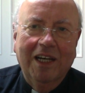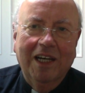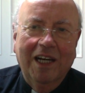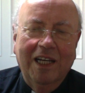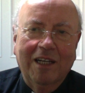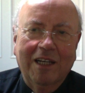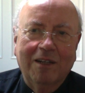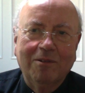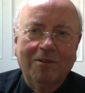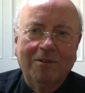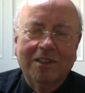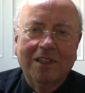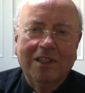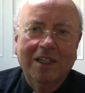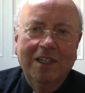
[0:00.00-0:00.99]

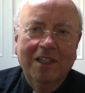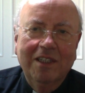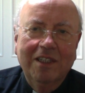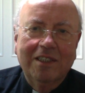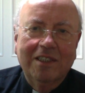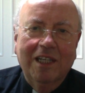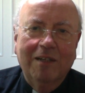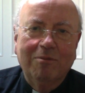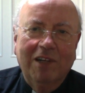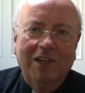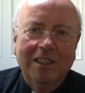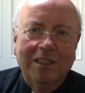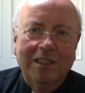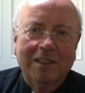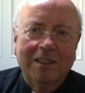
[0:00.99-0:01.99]
was
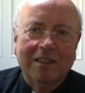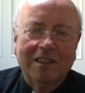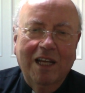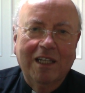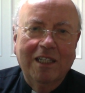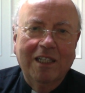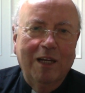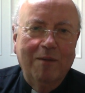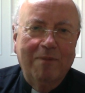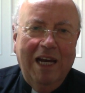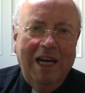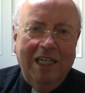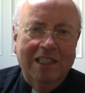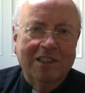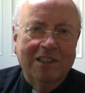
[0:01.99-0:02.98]
celebrating a Sunday
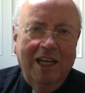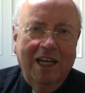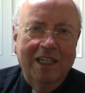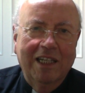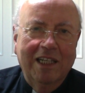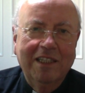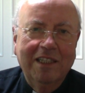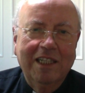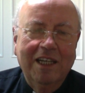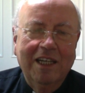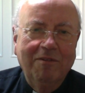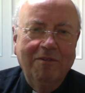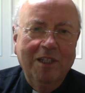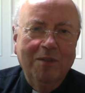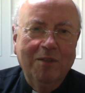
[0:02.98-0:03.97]
Mass, and I think
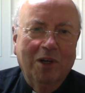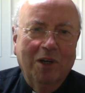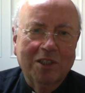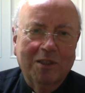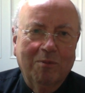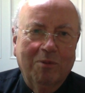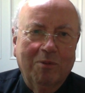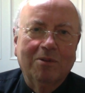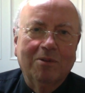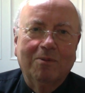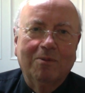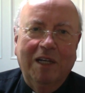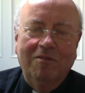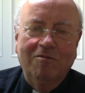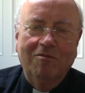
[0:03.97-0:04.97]
everything possible
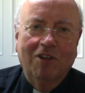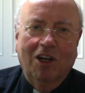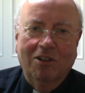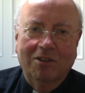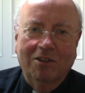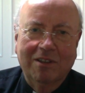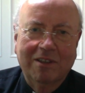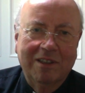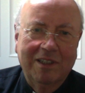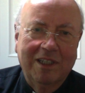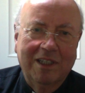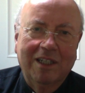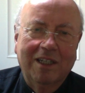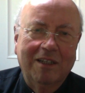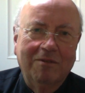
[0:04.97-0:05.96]
went wrong.
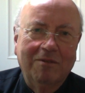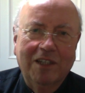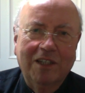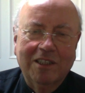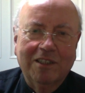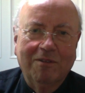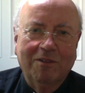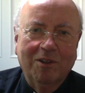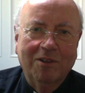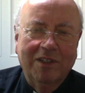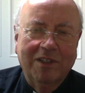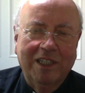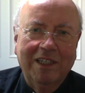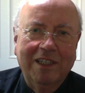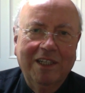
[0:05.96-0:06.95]
First of
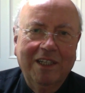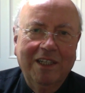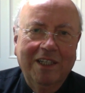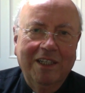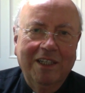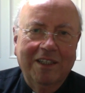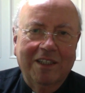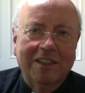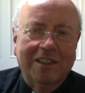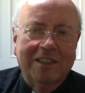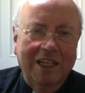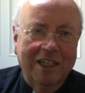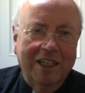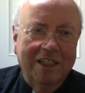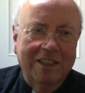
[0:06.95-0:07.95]
all, the
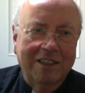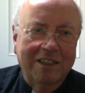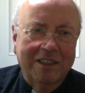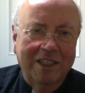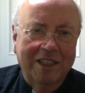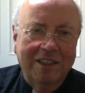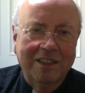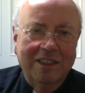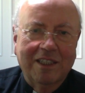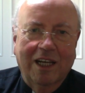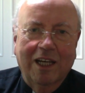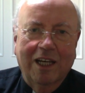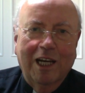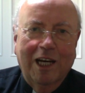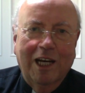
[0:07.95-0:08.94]
singers didn't
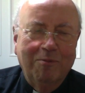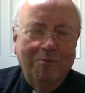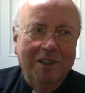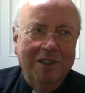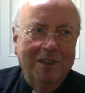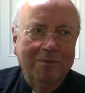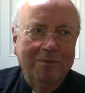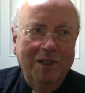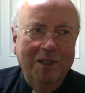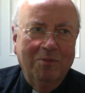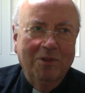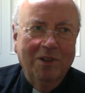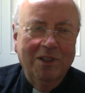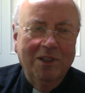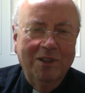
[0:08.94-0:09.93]
turn up, and the
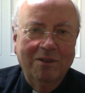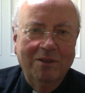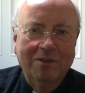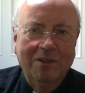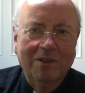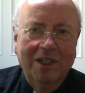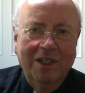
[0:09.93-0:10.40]
people who